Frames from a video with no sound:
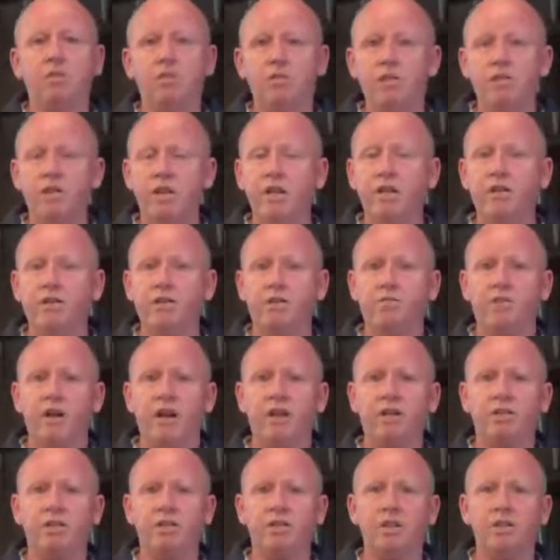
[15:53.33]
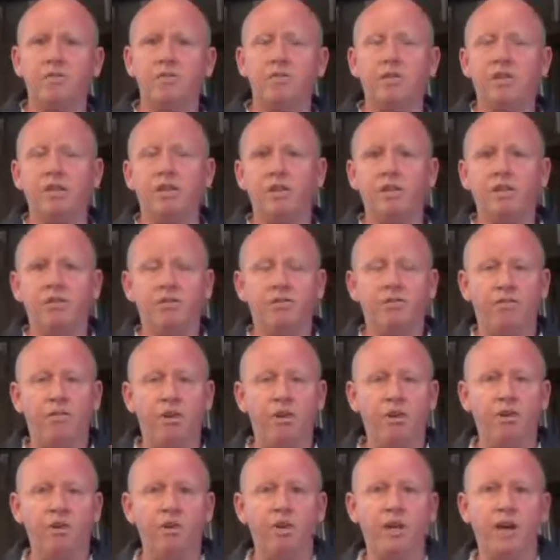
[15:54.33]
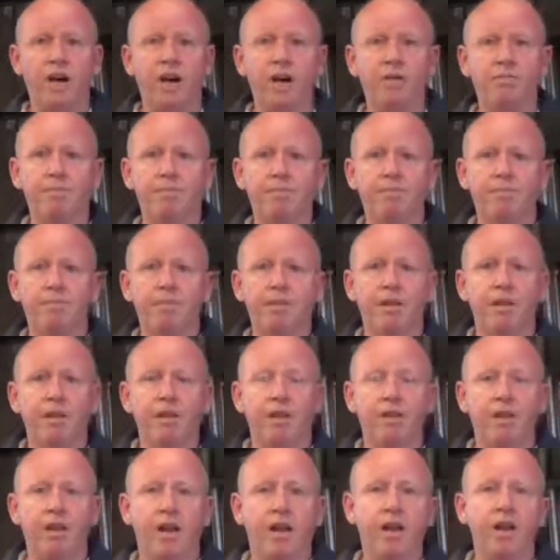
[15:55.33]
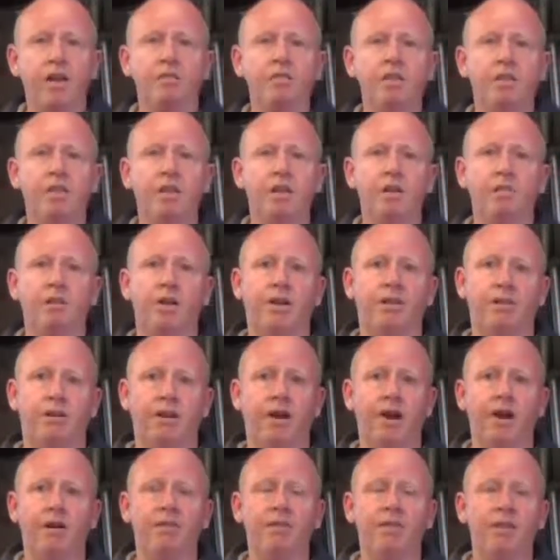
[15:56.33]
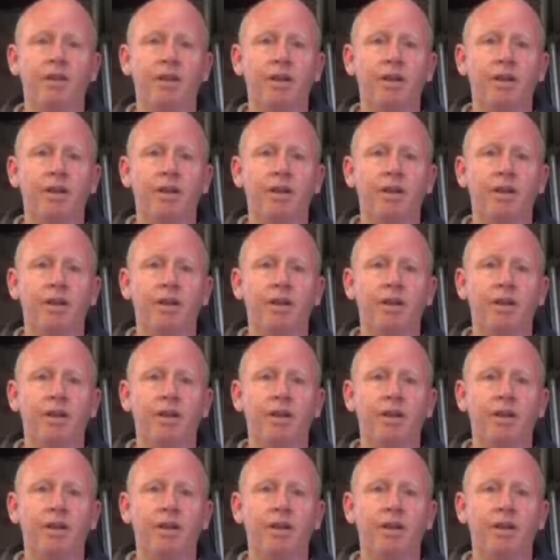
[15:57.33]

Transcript: do the inspection, follow it up, and everything will be great.